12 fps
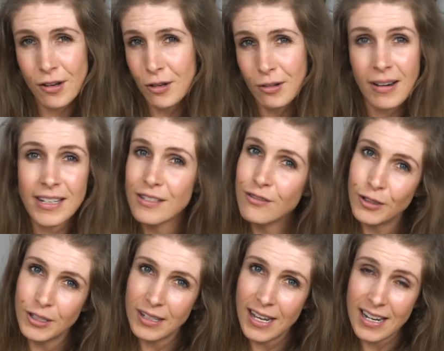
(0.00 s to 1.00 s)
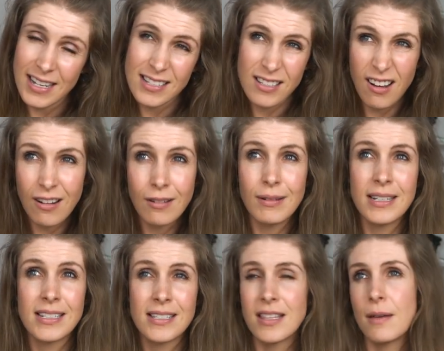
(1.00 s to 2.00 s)
not always fun and it's not
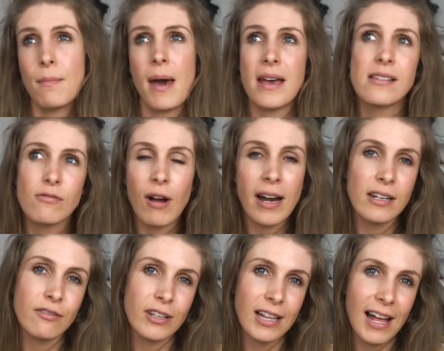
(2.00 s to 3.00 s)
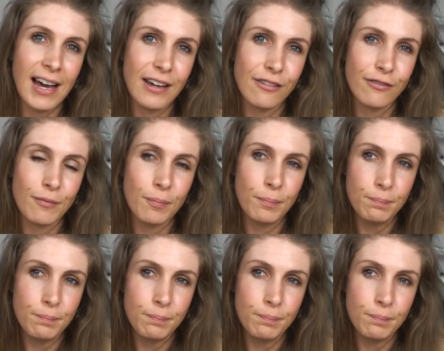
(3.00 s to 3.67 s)
always the best ride of your life.